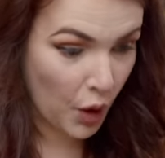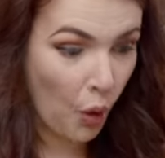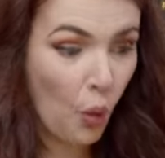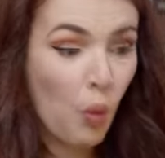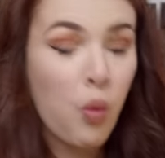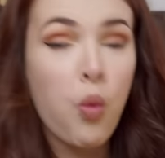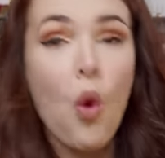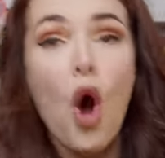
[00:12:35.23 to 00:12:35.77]

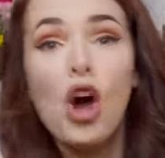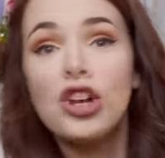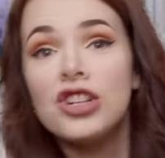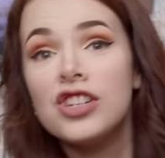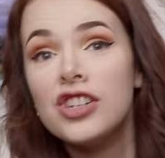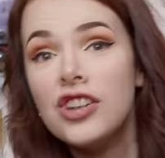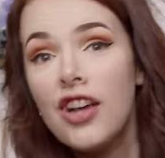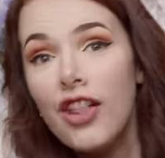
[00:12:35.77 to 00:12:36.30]

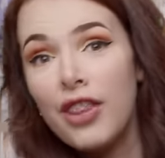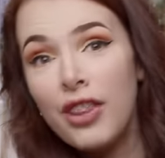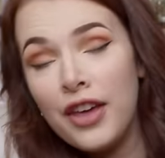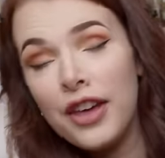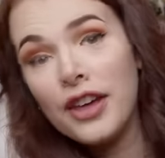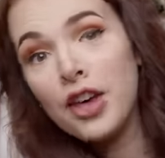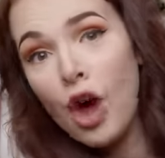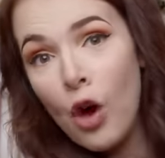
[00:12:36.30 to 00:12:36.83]
What
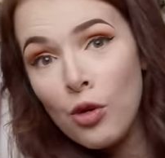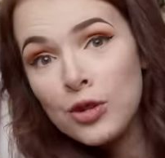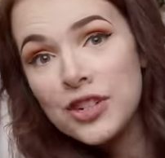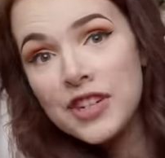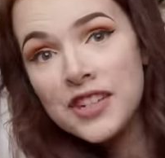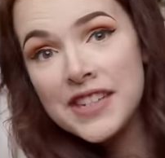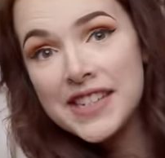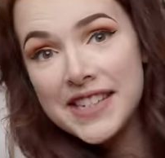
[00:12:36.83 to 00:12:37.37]
the
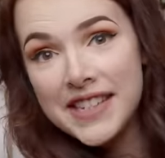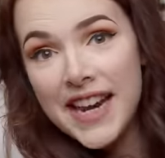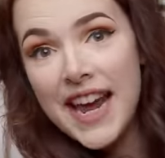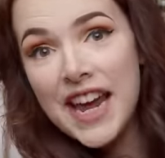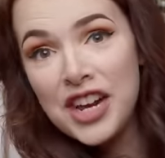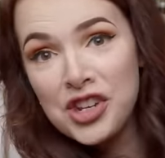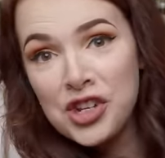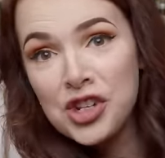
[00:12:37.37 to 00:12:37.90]
golden
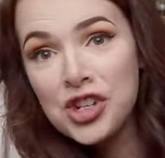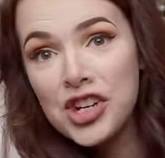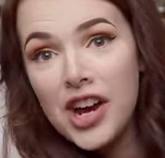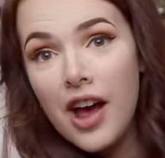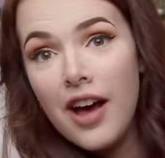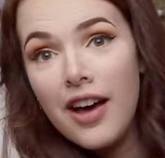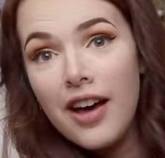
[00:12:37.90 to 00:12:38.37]
snitch?